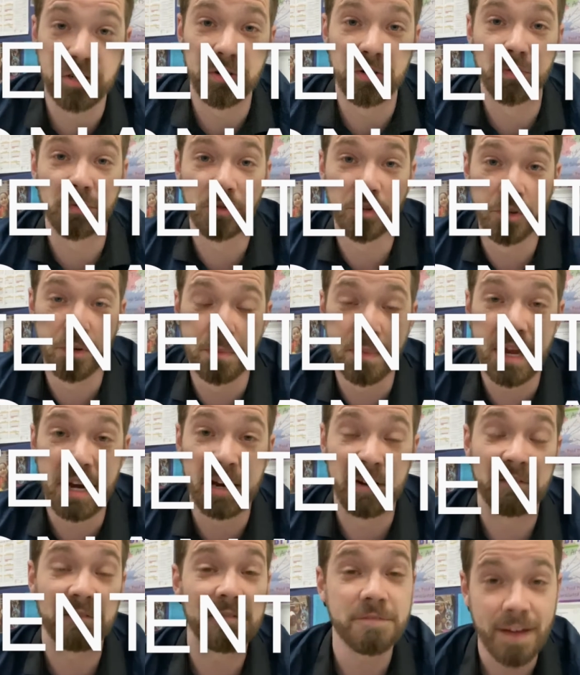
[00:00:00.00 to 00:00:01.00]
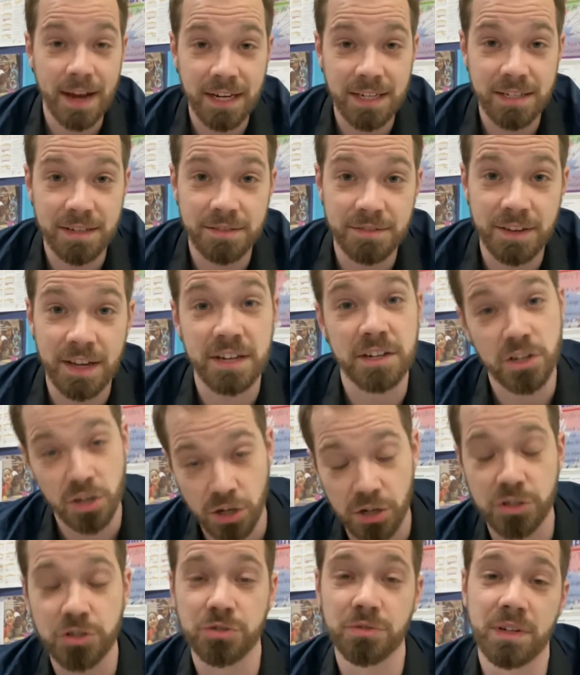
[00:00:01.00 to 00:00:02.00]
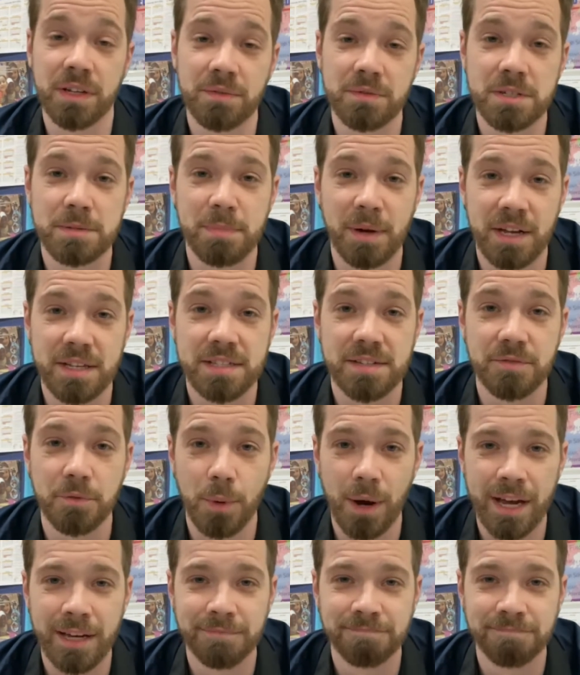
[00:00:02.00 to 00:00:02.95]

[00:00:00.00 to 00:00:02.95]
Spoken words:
your room in an effective and culturally responsive way.